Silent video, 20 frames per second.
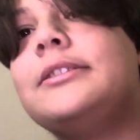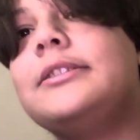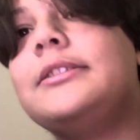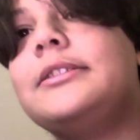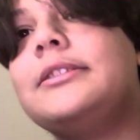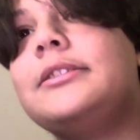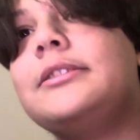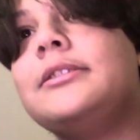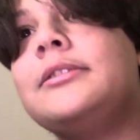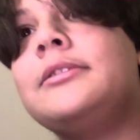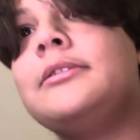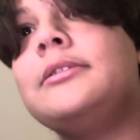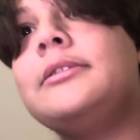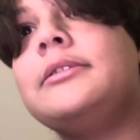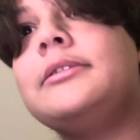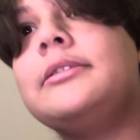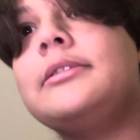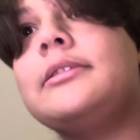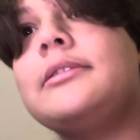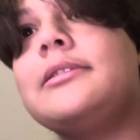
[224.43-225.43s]

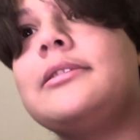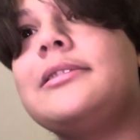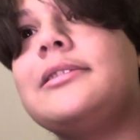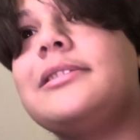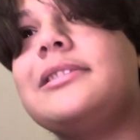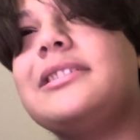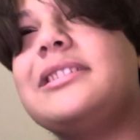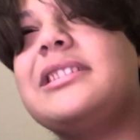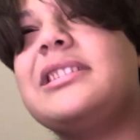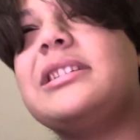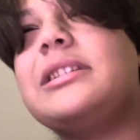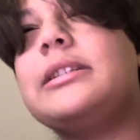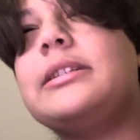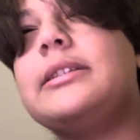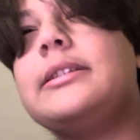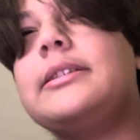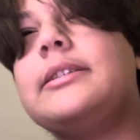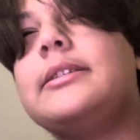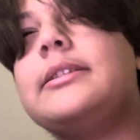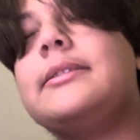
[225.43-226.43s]

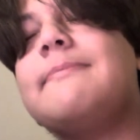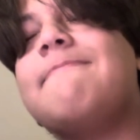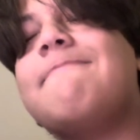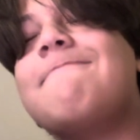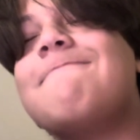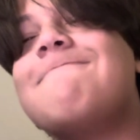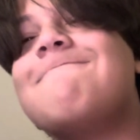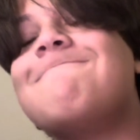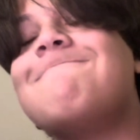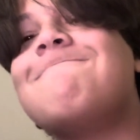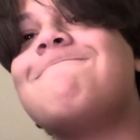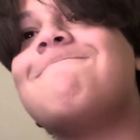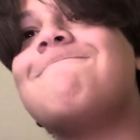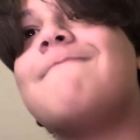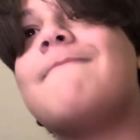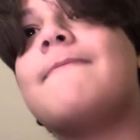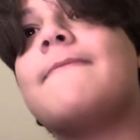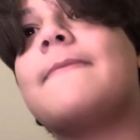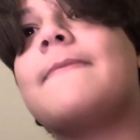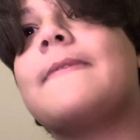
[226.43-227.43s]
(no one is talking)